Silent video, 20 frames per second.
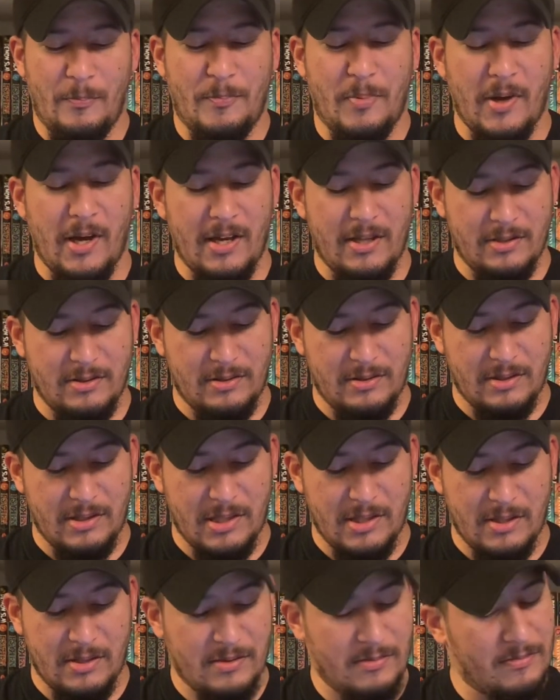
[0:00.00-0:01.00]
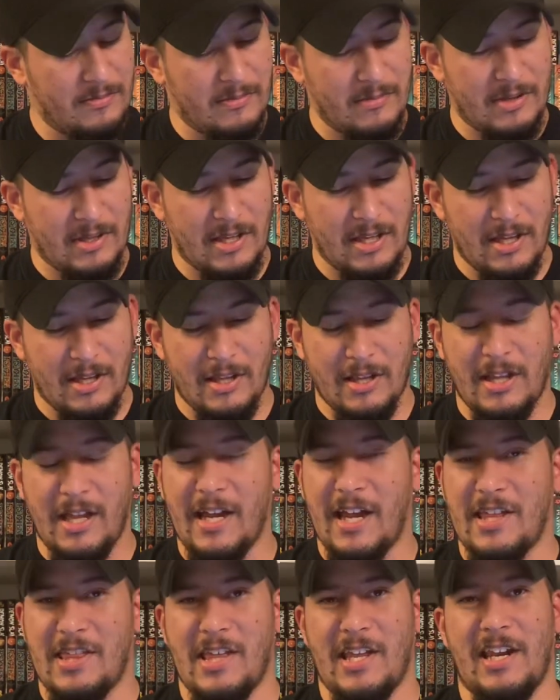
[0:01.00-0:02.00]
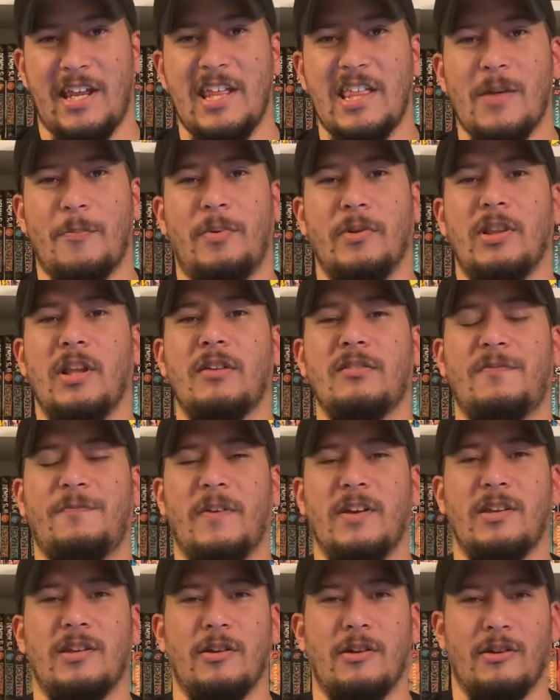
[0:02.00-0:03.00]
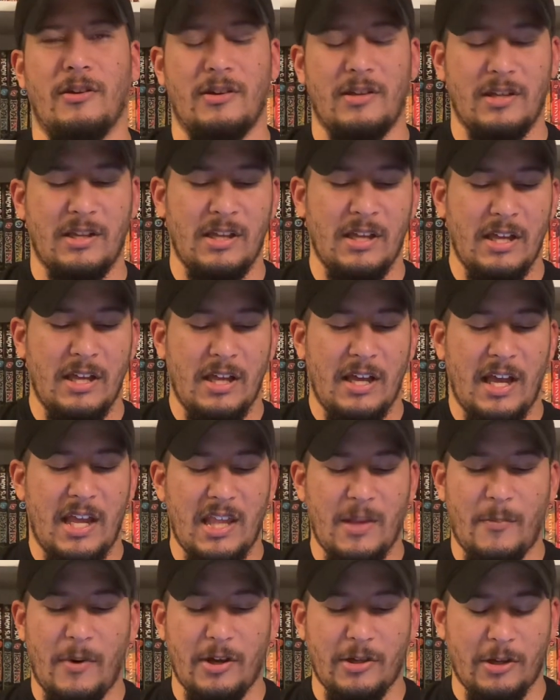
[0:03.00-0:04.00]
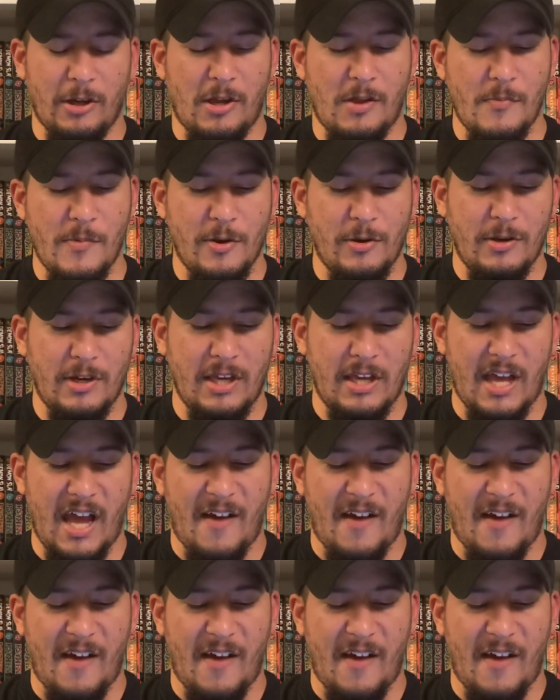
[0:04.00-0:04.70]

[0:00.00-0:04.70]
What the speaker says: But, like I said, he's a beloved figure in the manga community.